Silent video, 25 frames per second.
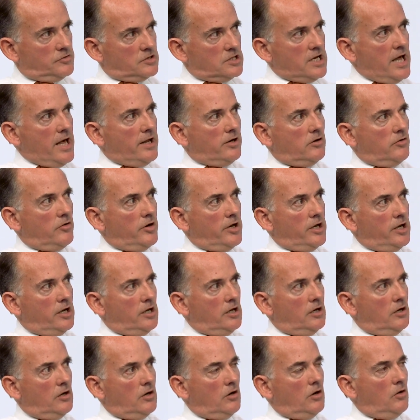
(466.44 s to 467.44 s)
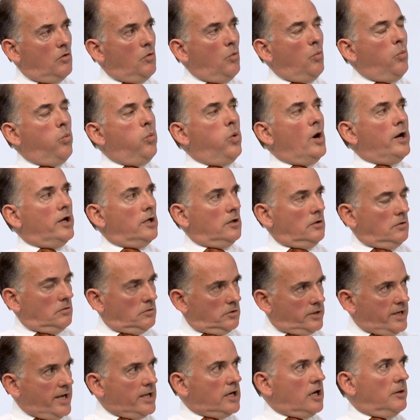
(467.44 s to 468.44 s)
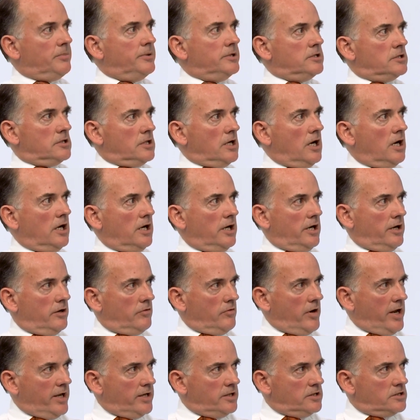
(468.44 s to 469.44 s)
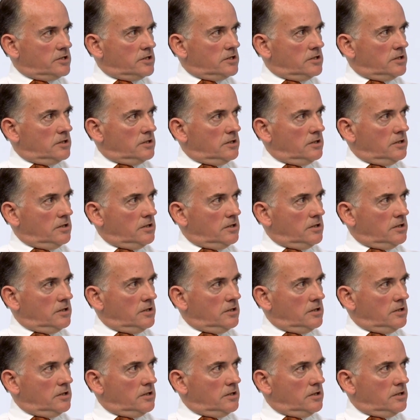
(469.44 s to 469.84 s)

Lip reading: of salary will get up into the higher rate,